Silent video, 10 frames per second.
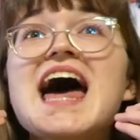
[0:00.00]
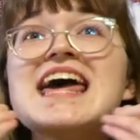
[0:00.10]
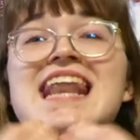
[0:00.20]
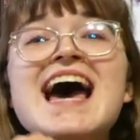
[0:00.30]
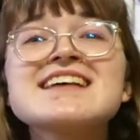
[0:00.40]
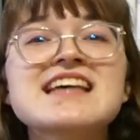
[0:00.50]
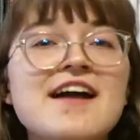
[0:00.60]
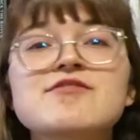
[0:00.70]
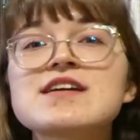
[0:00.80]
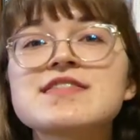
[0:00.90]
it has
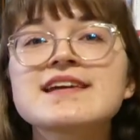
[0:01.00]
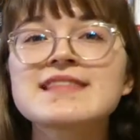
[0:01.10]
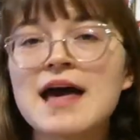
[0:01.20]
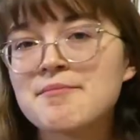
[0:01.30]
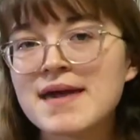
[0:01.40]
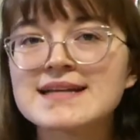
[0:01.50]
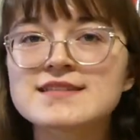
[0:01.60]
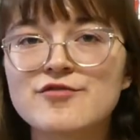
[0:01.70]
everything that makes a